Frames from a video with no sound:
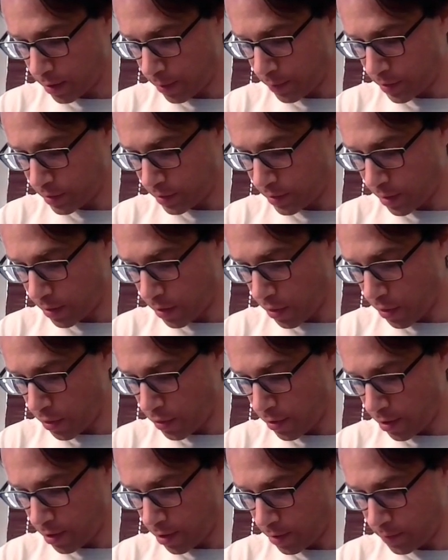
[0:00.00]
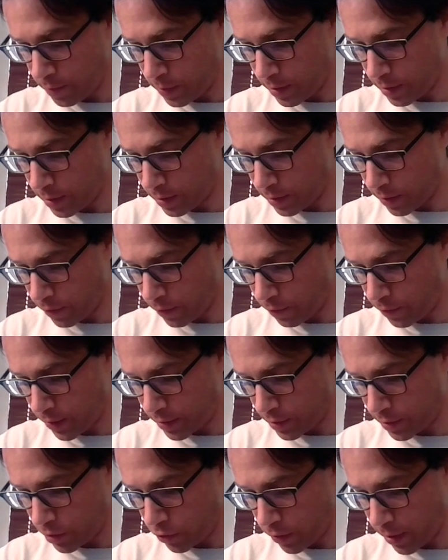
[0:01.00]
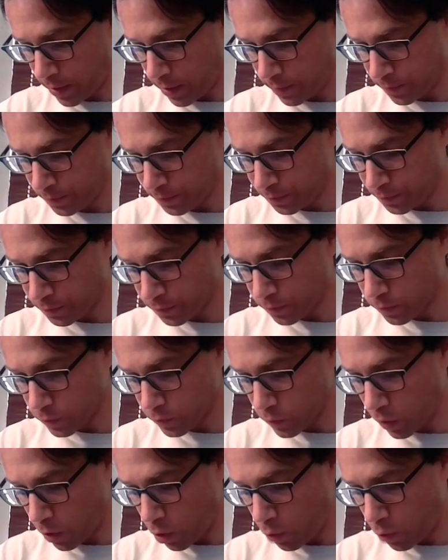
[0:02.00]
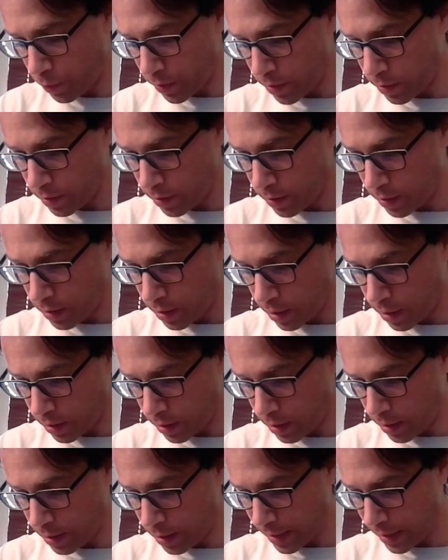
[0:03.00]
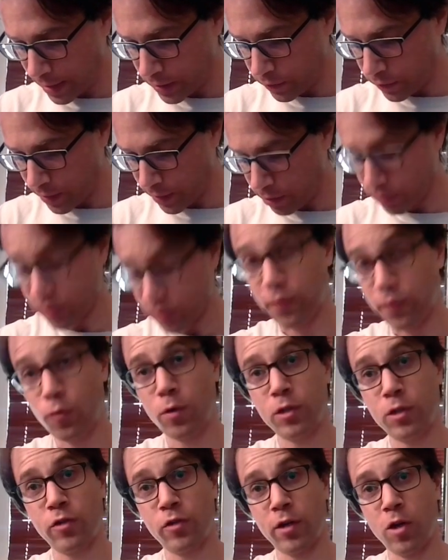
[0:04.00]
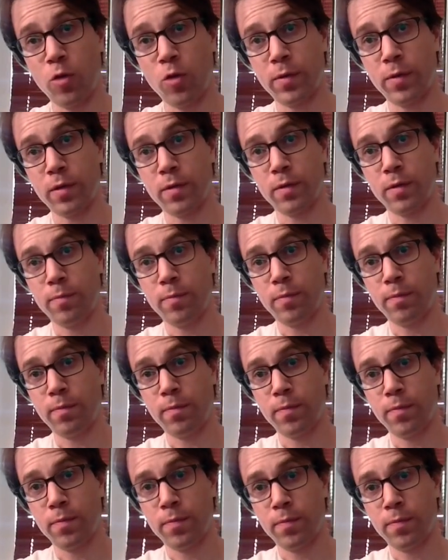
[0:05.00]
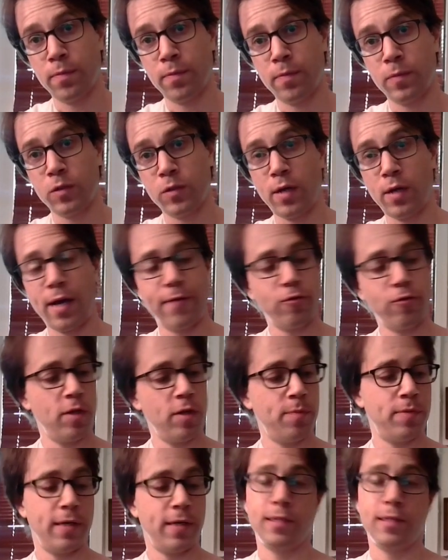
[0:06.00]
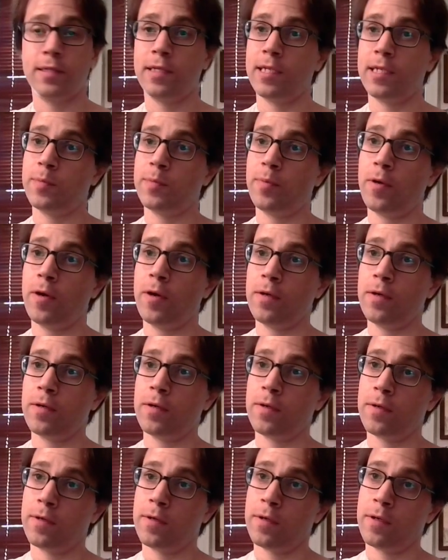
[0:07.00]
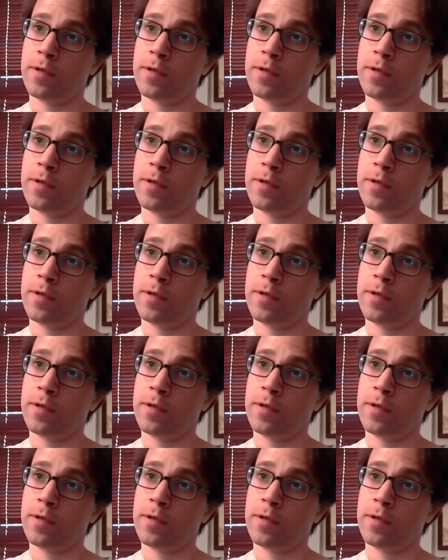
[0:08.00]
Say the thumb is the 5th string open and the index finger is the 4th string open. So after he plays this part, he